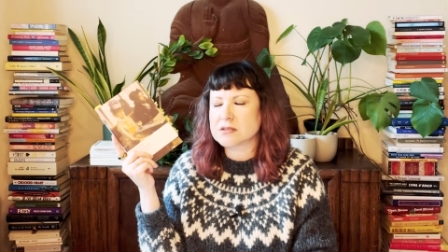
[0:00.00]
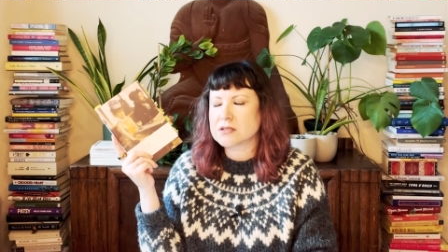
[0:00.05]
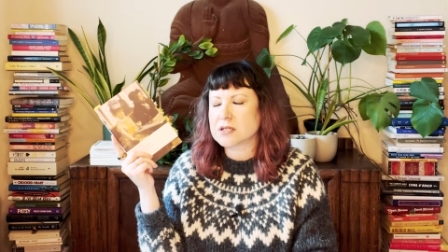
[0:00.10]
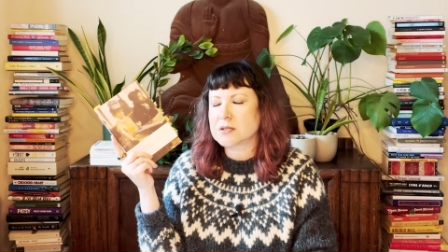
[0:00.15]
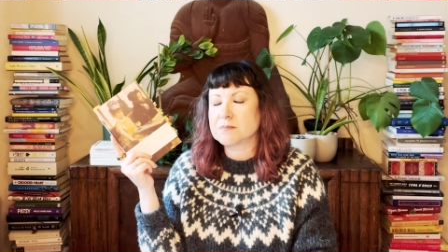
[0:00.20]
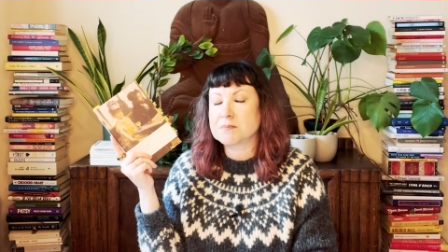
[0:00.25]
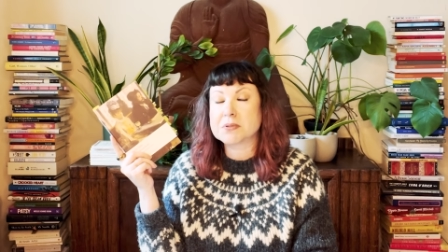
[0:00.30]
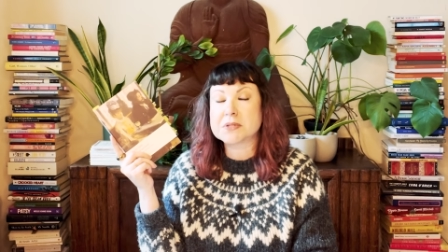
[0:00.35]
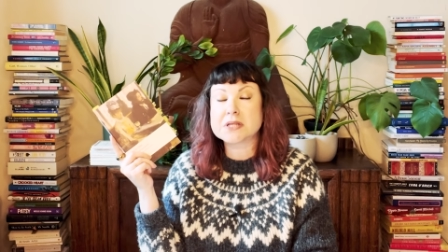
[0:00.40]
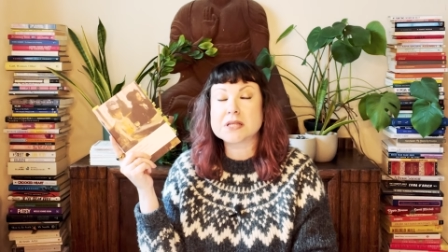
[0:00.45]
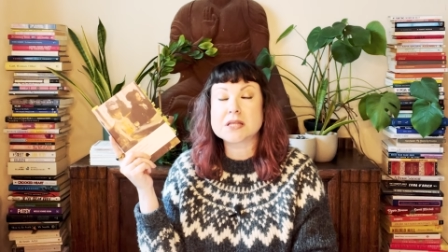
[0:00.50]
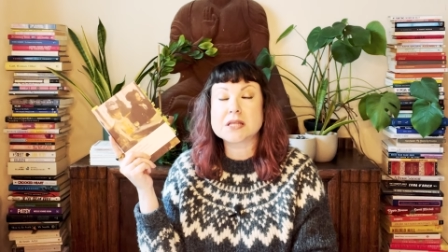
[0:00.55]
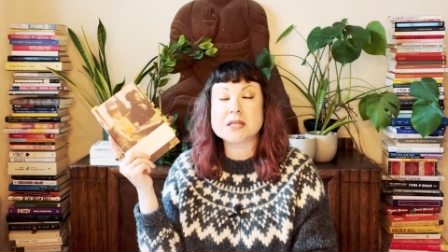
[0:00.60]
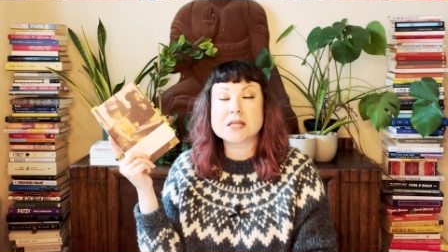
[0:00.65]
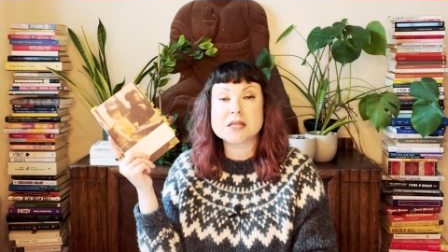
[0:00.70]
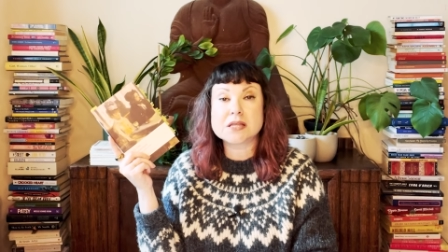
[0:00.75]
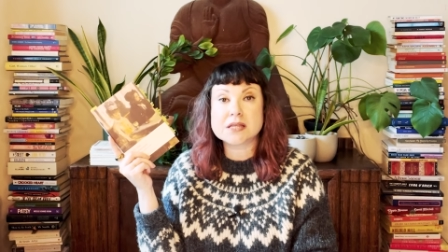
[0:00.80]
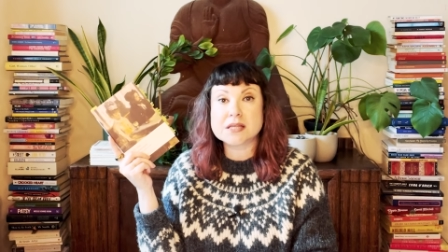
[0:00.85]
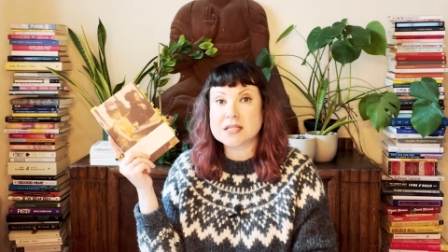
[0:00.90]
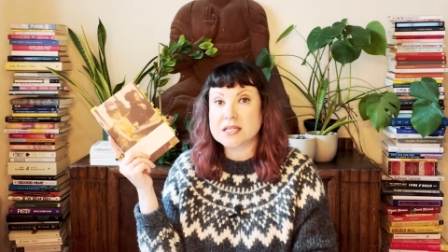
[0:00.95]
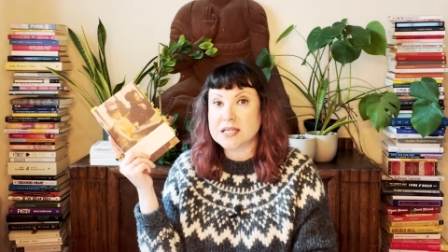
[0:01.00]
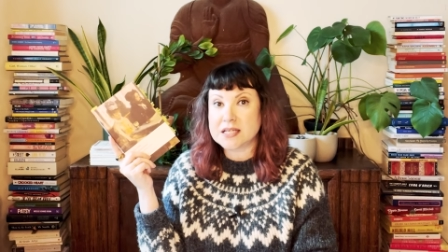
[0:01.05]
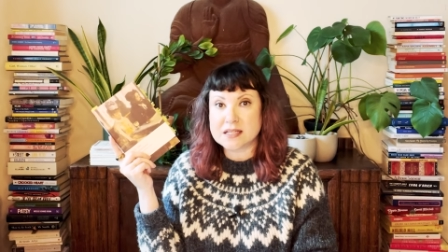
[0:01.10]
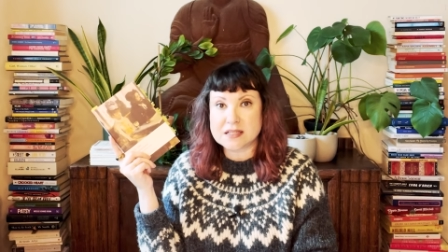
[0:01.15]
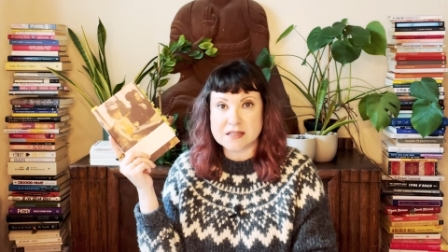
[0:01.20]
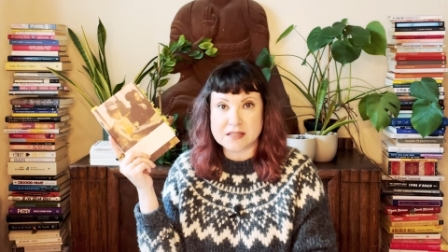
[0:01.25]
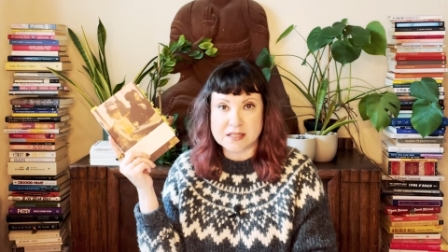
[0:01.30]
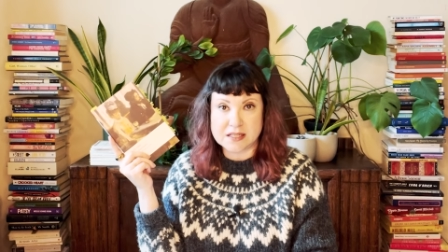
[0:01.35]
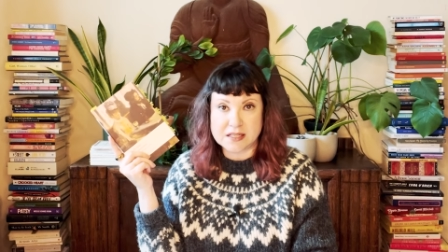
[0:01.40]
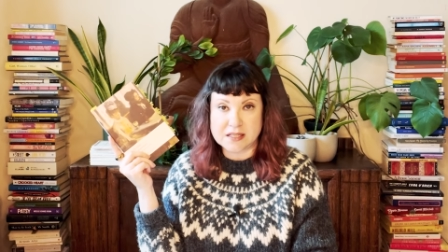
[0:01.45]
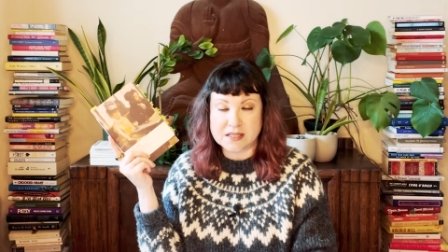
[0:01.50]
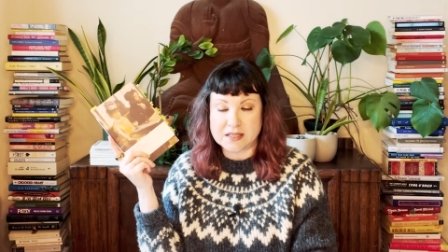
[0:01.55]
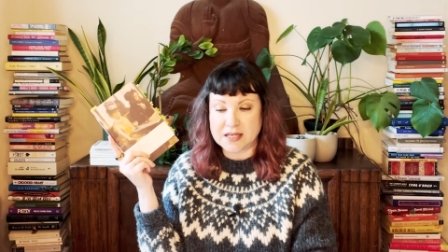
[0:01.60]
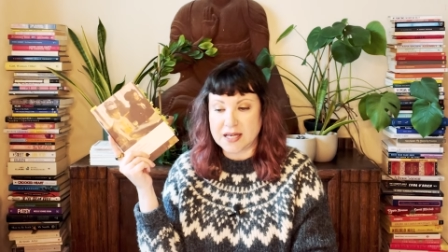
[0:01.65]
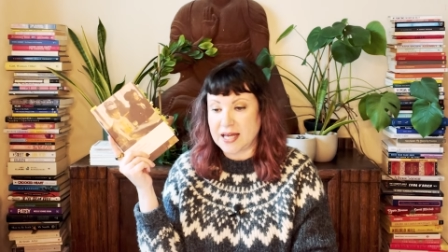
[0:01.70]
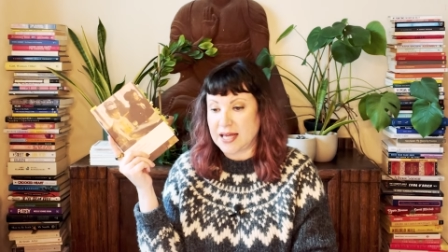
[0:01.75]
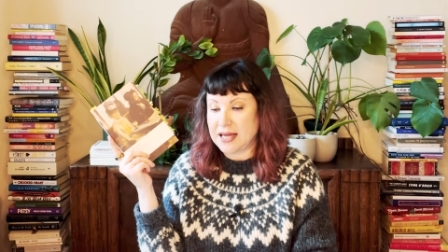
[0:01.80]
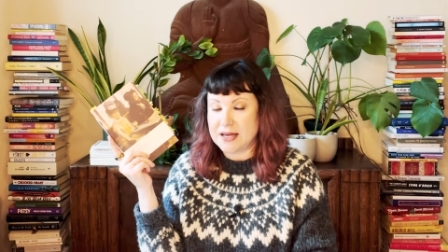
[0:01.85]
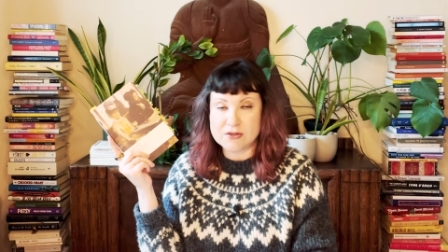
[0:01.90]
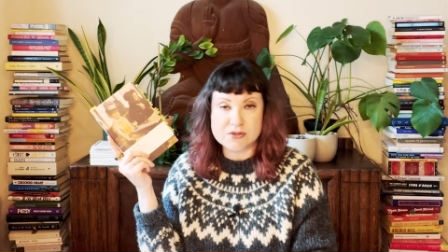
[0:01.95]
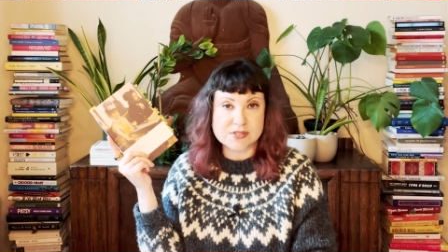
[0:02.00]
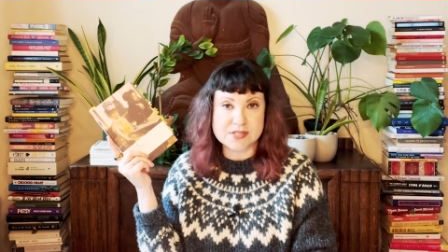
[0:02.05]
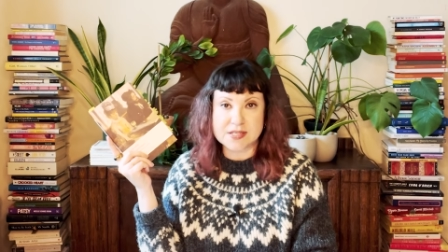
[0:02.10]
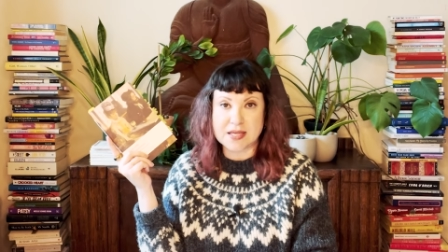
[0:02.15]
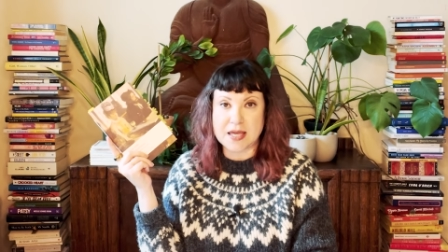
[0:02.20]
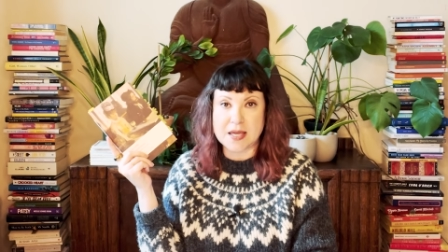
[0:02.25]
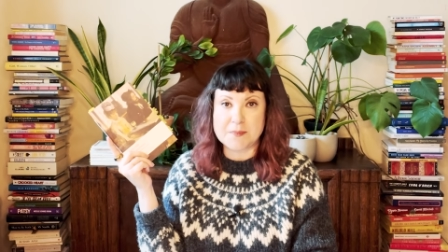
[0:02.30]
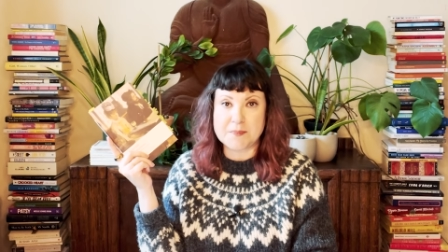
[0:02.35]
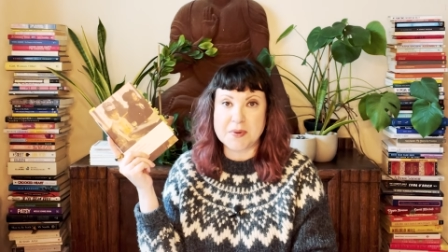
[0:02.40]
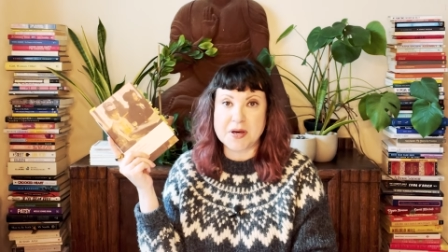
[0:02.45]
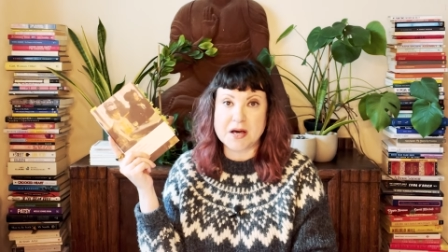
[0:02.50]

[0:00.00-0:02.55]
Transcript: completely a hellscape